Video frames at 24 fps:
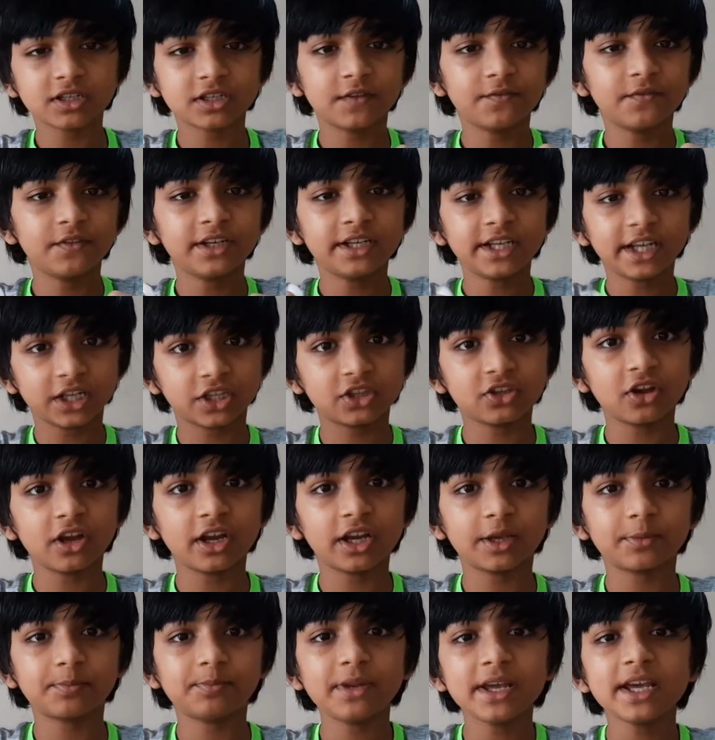of the
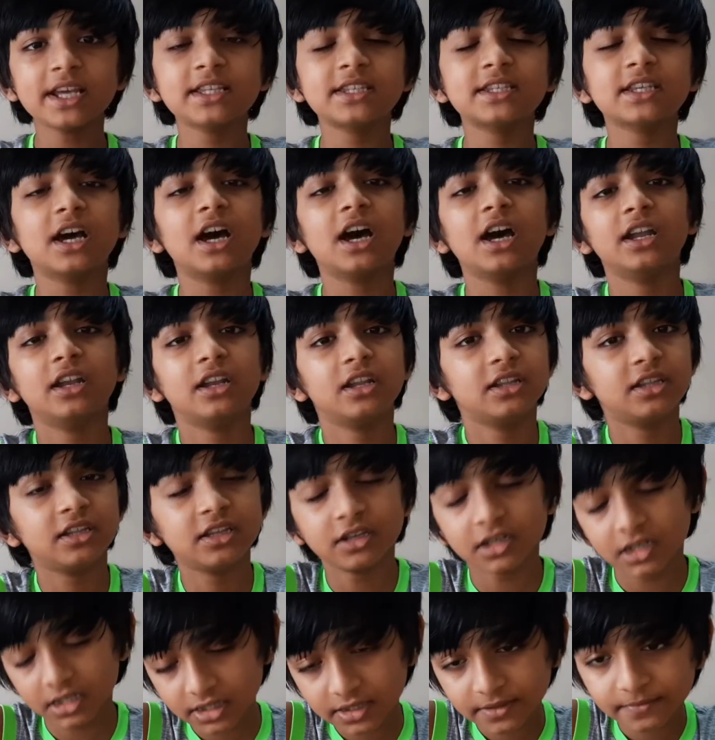tectonic plates under the
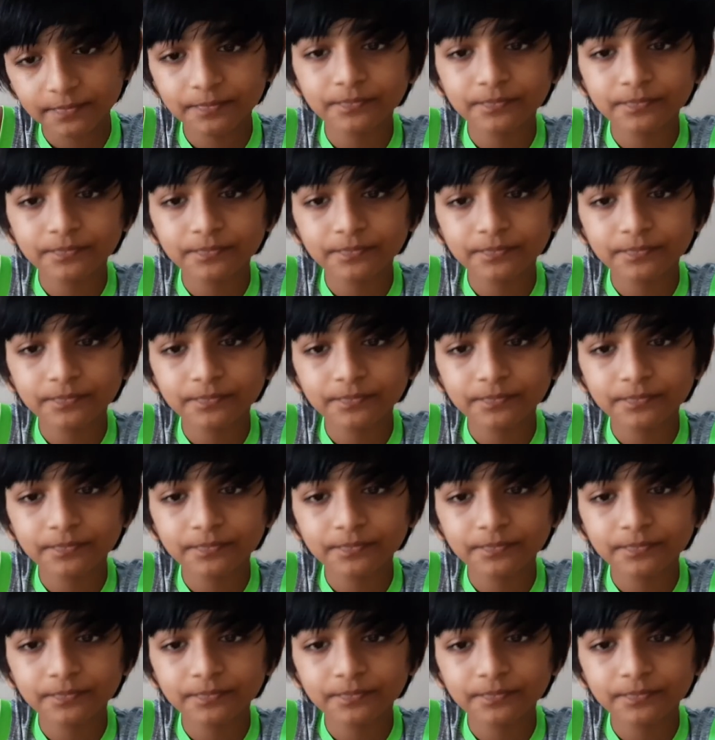earth.